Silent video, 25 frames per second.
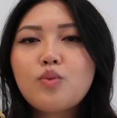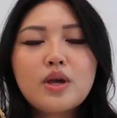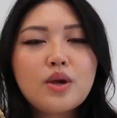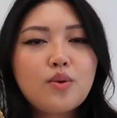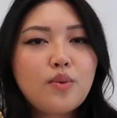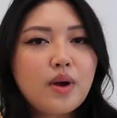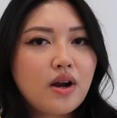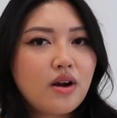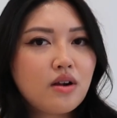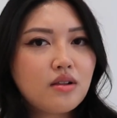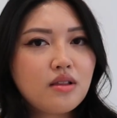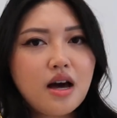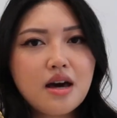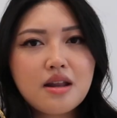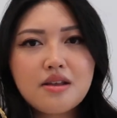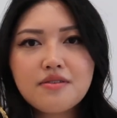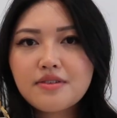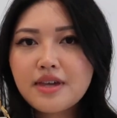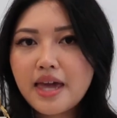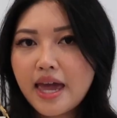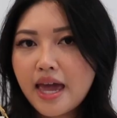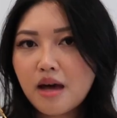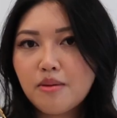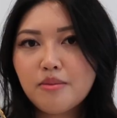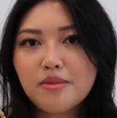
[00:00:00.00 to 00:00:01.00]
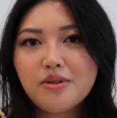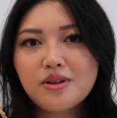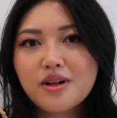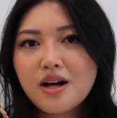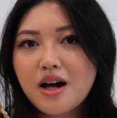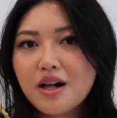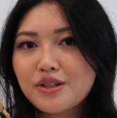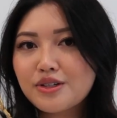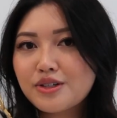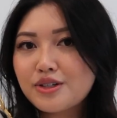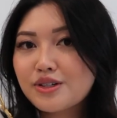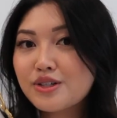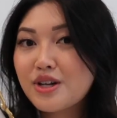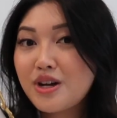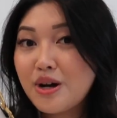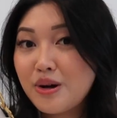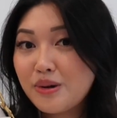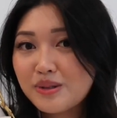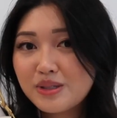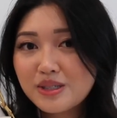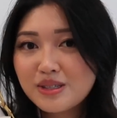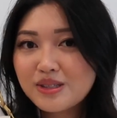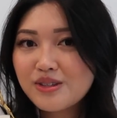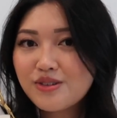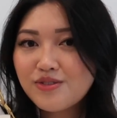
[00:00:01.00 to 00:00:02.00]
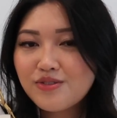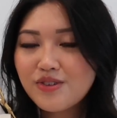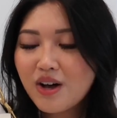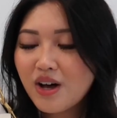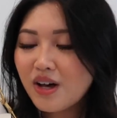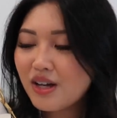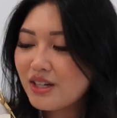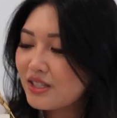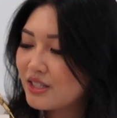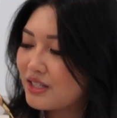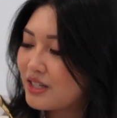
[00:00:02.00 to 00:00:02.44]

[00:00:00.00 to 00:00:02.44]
we wear a lot of camel colored coats in the fall.